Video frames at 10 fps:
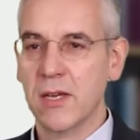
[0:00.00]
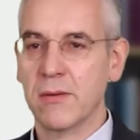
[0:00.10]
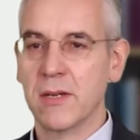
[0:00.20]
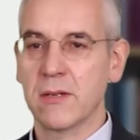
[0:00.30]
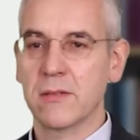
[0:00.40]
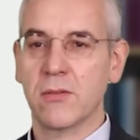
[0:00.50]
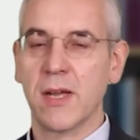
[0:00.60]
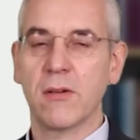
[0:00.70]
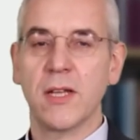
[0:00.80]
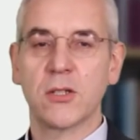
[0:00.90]

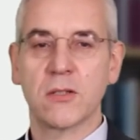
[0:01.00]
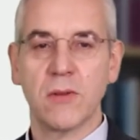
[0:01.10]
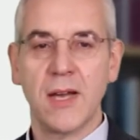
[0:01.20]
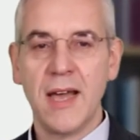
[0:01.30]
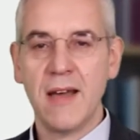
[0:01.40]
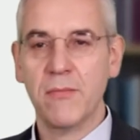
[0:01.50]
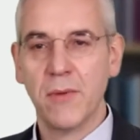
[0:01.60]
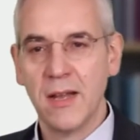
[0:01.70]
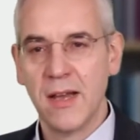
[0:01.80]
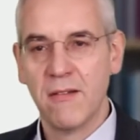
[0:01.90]
triangulations do I have?
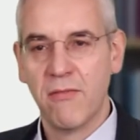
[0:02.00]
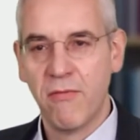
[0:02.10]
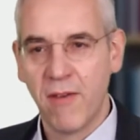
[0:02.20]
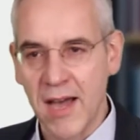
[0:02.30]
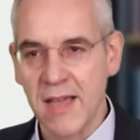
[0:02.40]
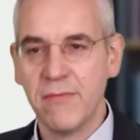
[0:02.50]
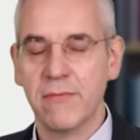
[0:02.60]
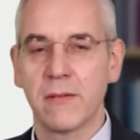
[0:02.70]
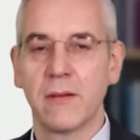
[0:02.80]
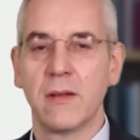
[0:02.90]
Well, I have five